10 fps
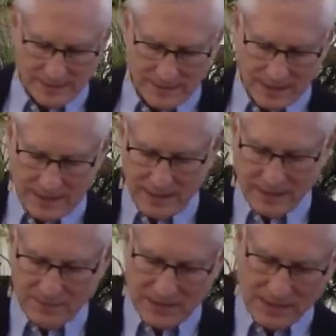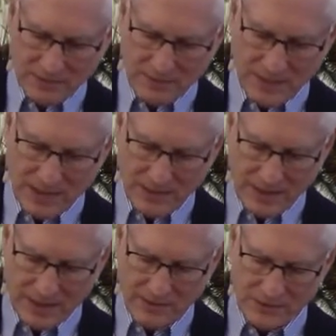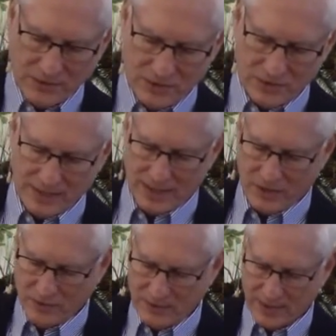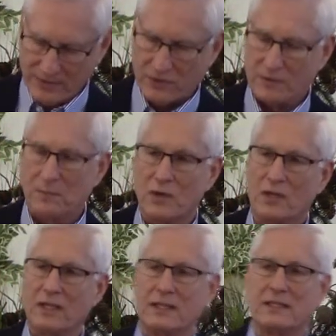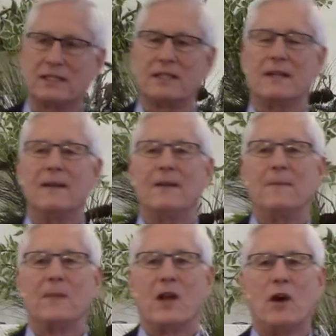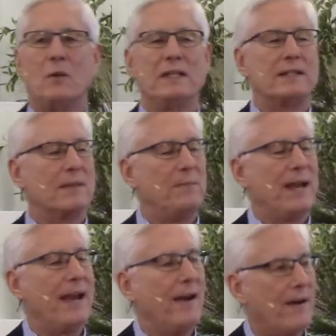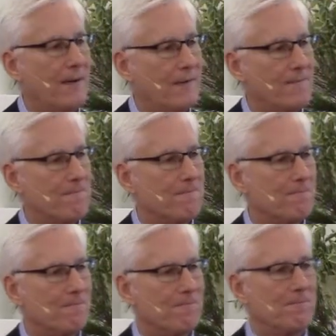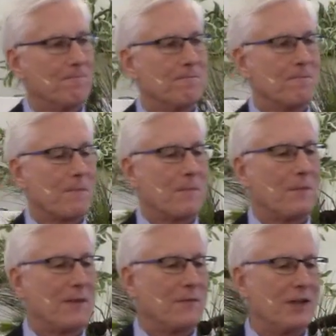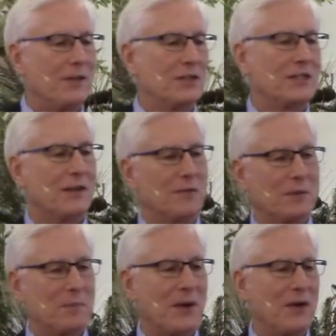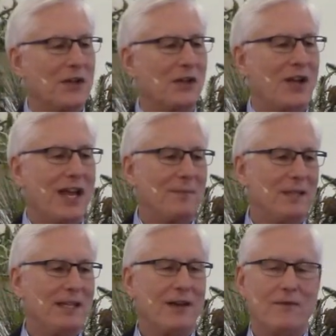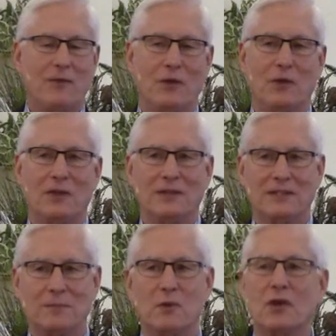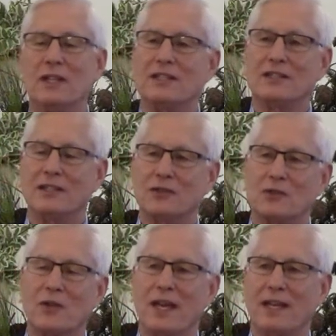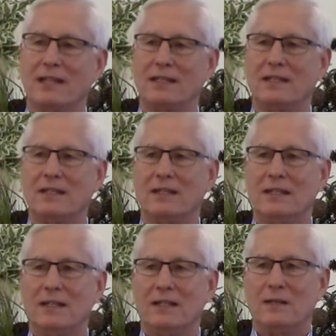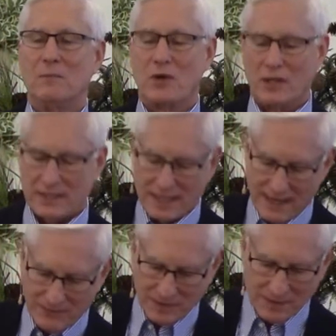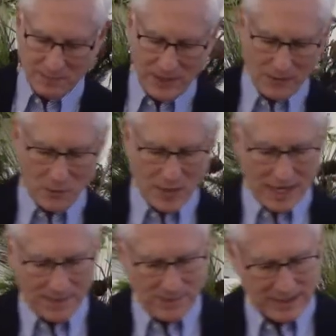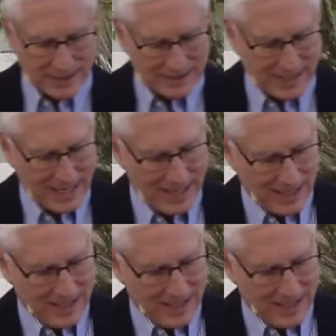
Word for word: They think themselves better than others. They use others. Moralists always compare. Find yourself comparing a lot? Be careful. It's a moralistic trait. Moralists have to compare. Why? Because, they,